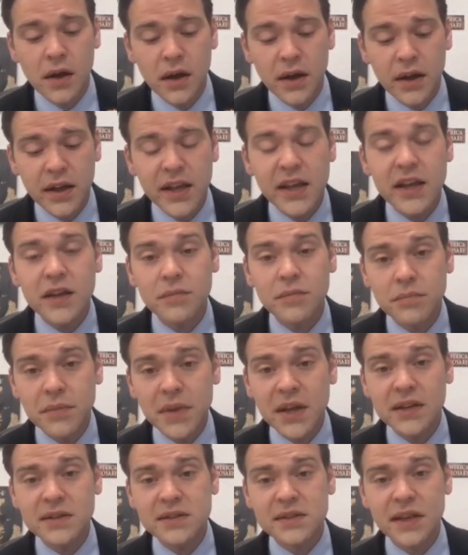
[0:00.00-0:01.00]
he
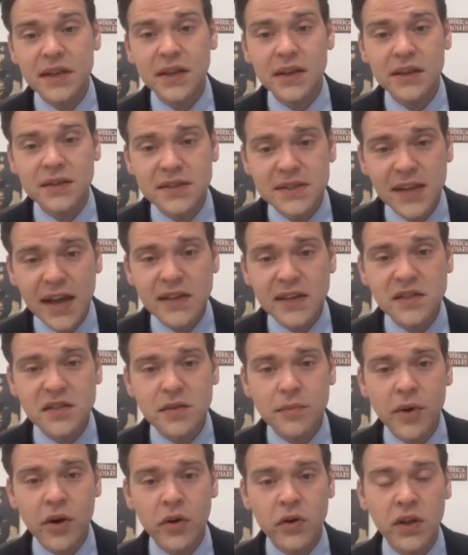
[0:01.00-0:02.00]
admits in his
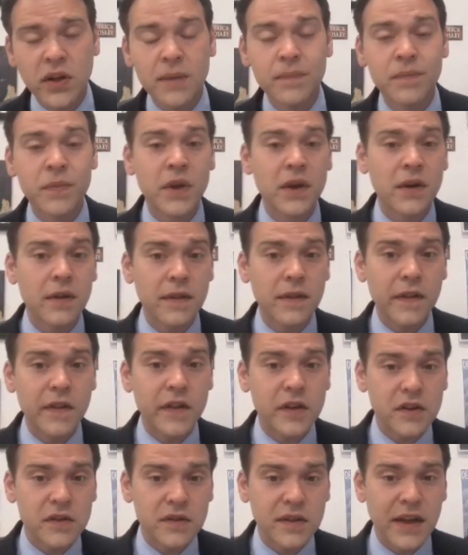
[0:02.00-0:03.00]
testimony that
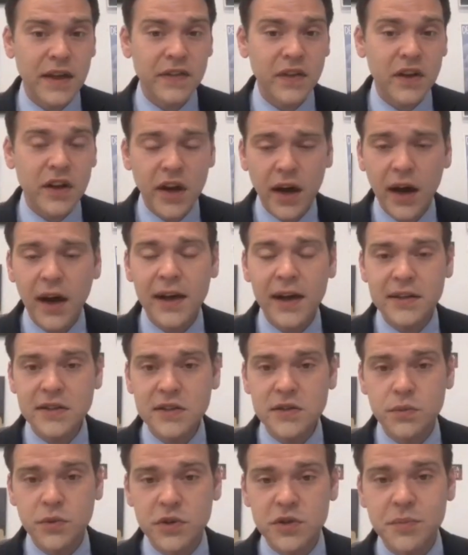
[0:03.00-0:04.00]
the
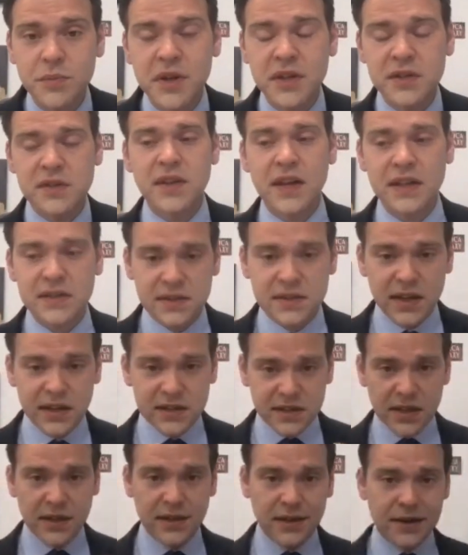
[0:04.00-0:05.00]
cuts, which means that's
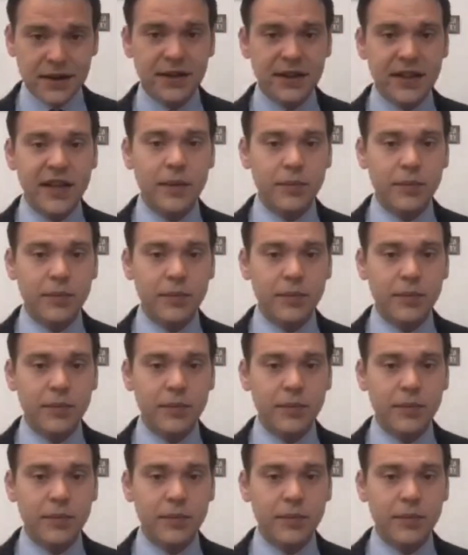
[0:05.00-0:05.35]
like the clip,